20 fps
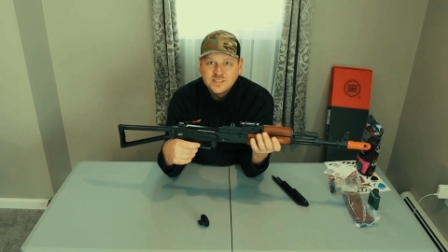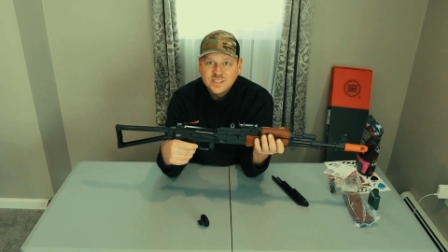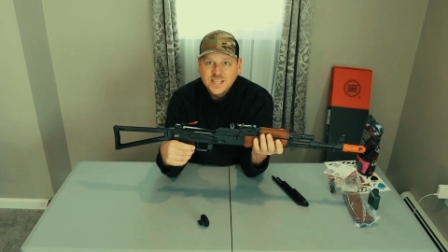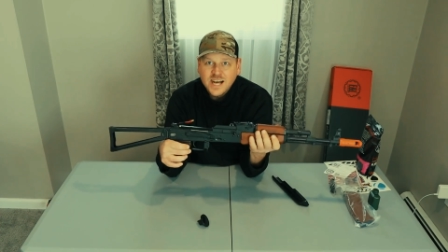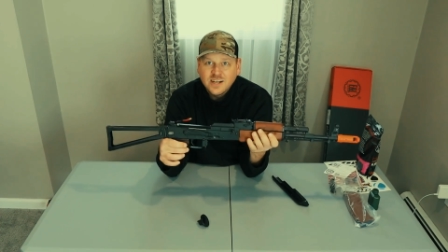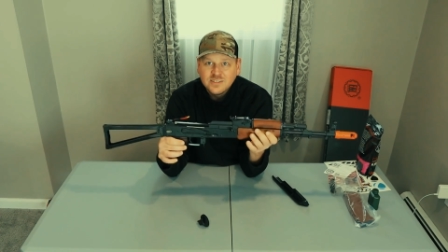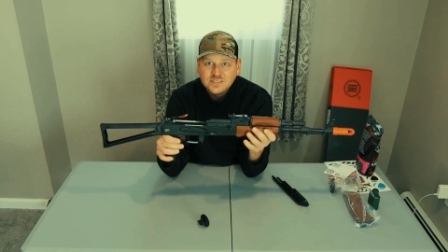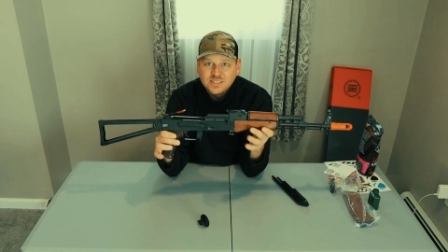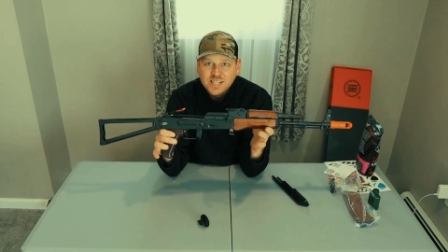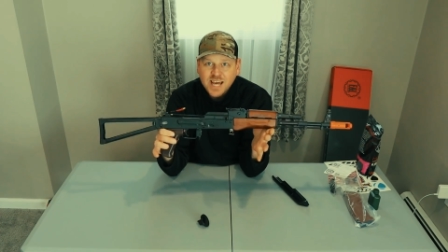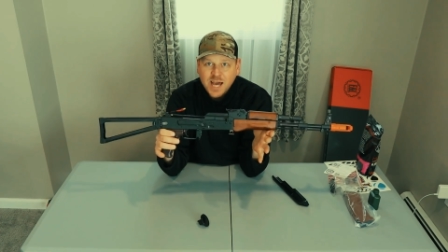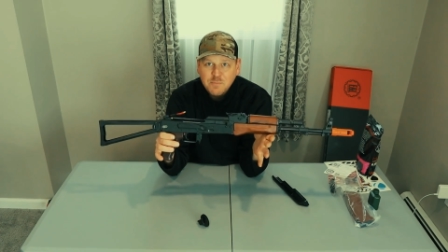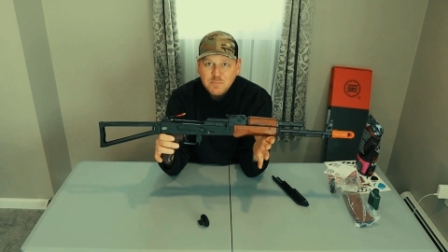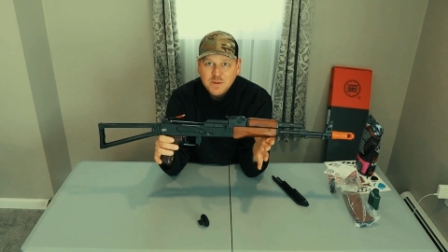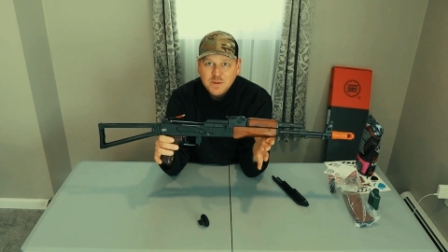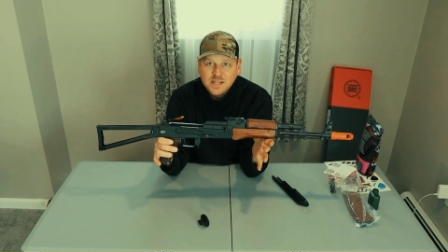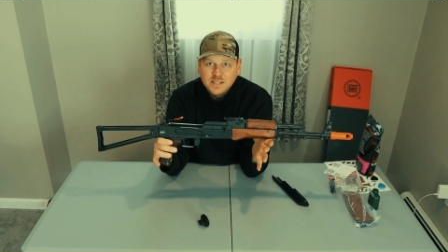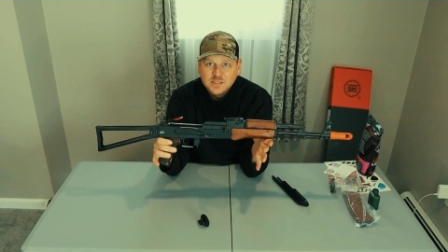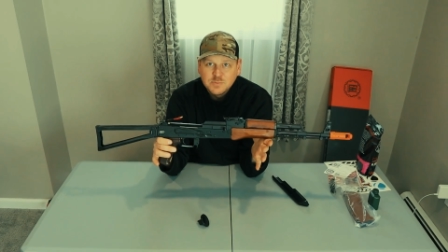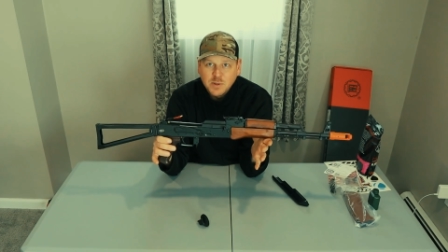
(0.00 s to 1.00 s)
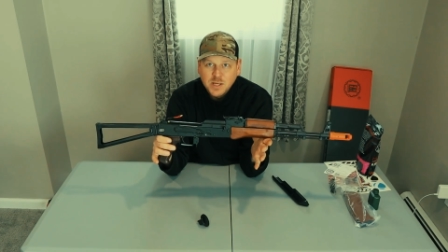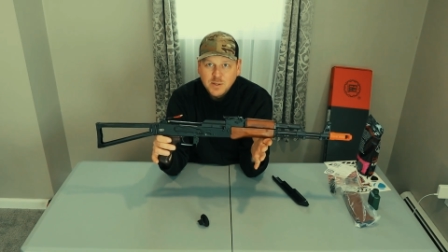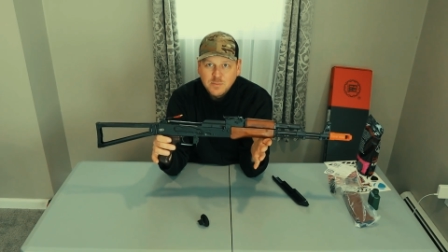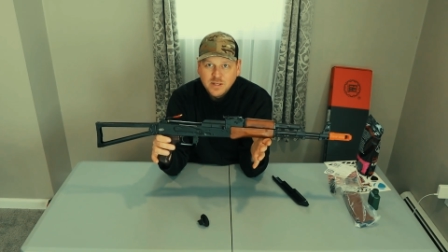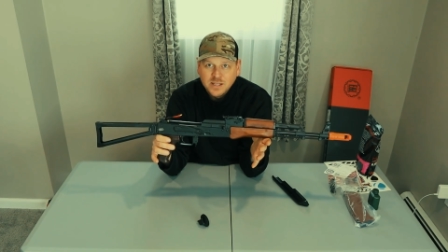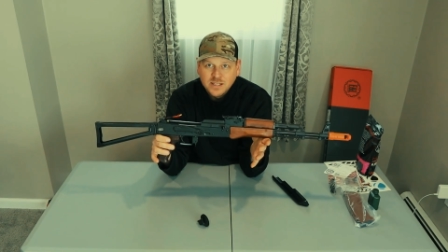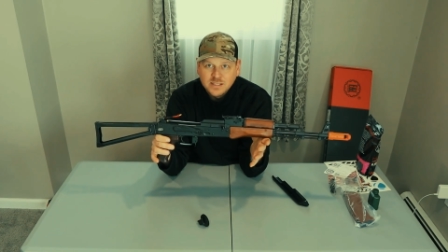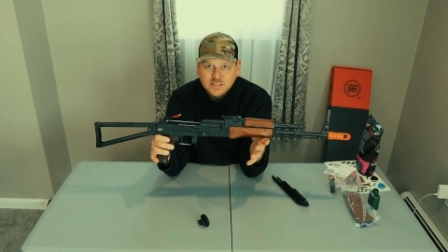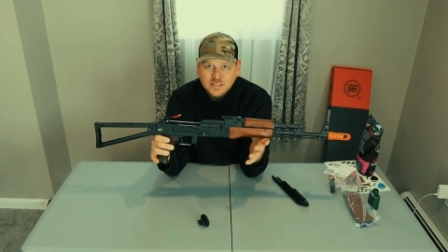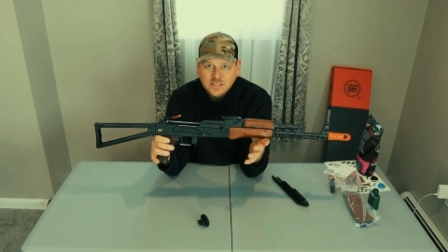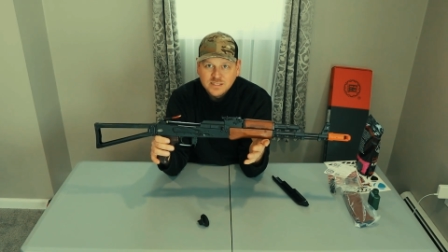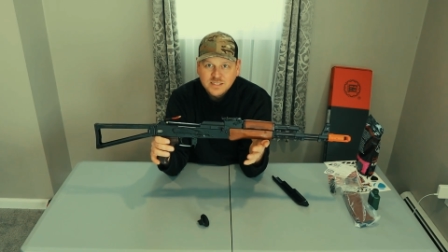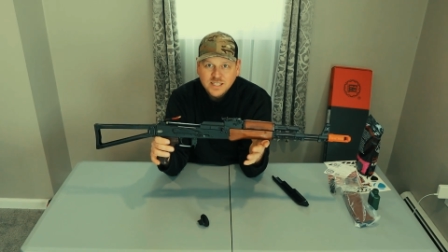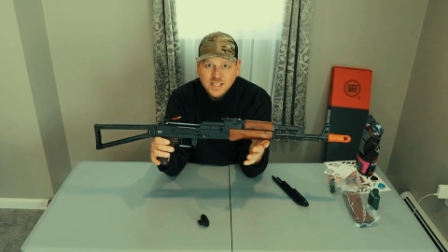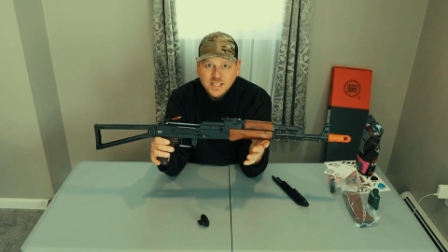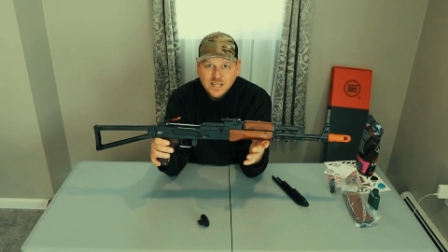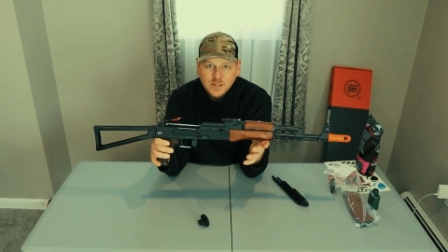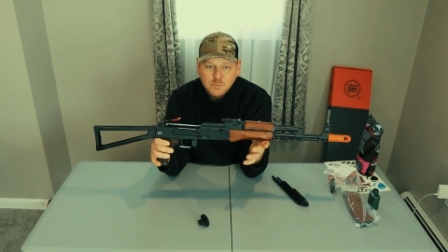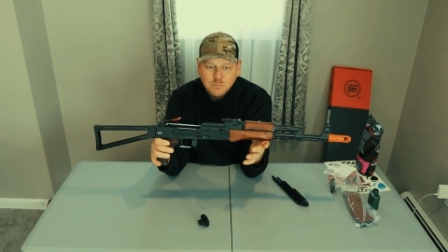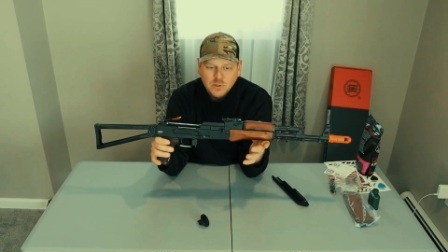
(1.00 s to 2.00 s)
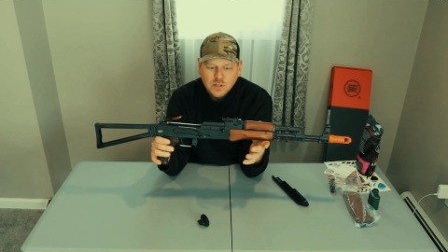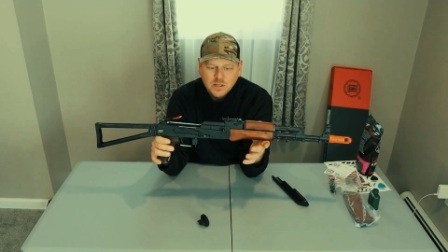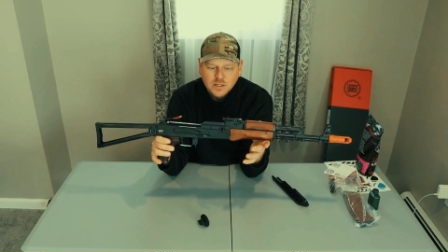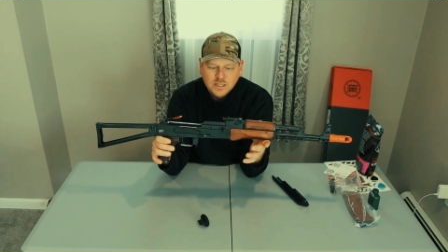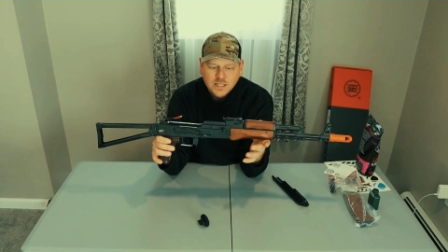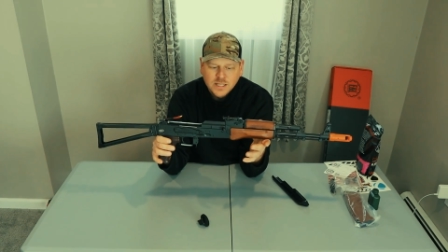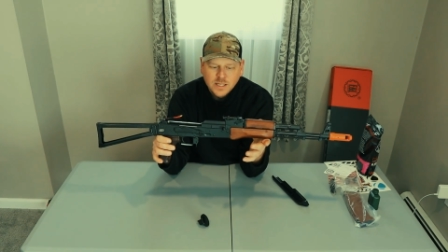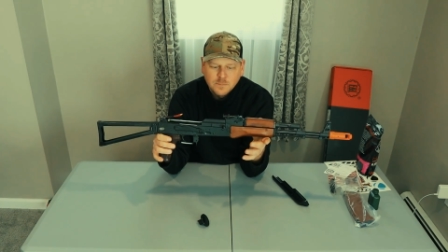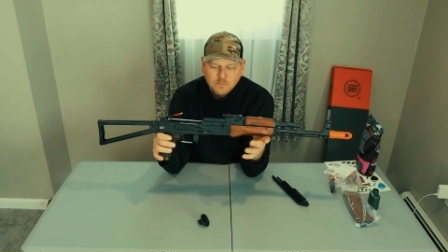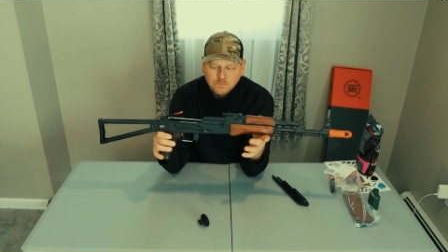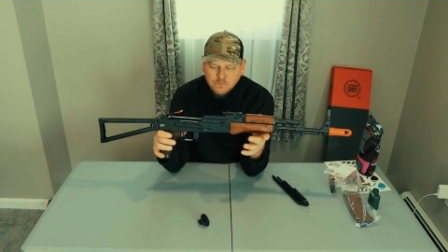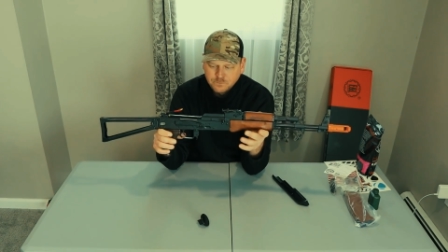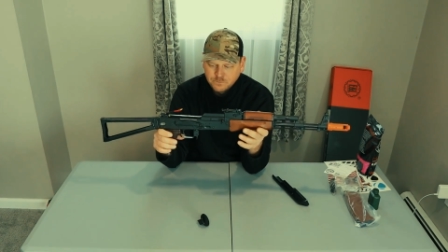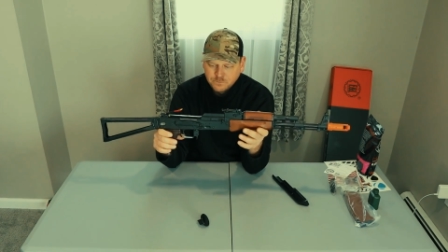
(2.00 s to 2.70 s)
see how snappy this baby is. Let's get it plugged in.